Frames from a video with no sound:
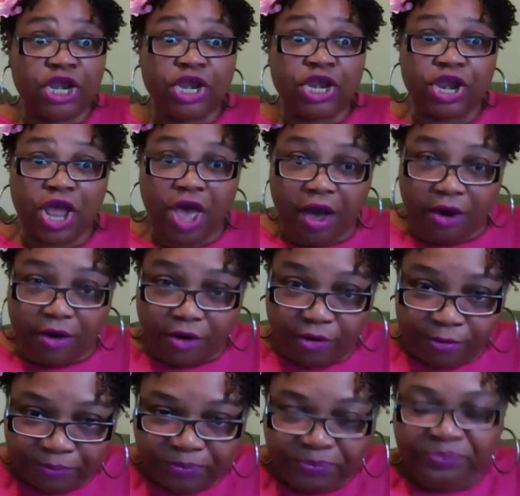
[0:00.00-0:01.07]

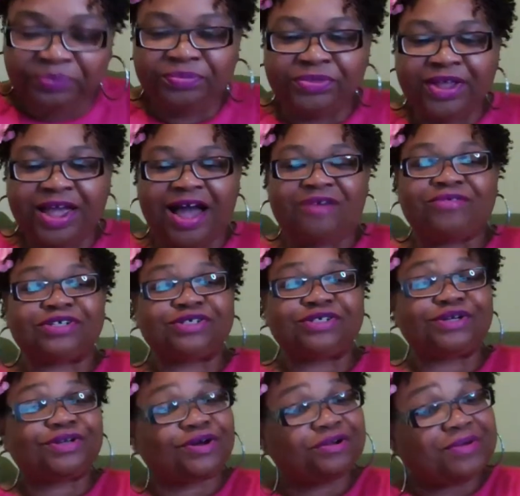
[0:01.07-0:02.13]
No. I want you
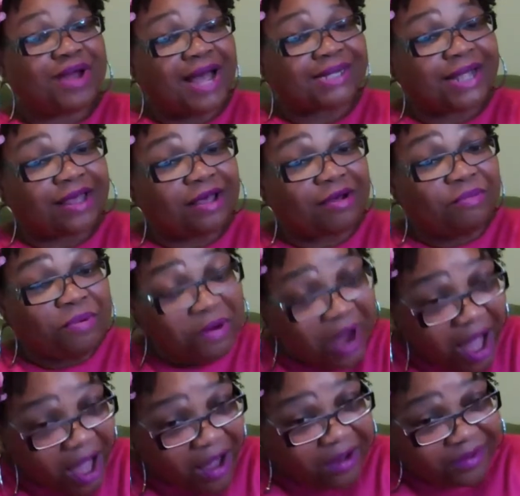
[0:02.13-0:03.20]
to notarize like a
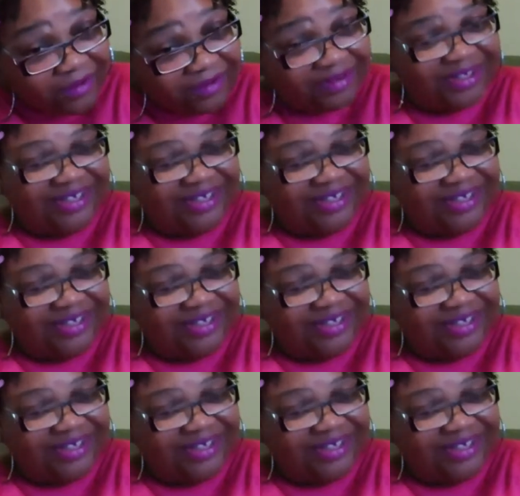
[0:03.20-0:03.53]
pro.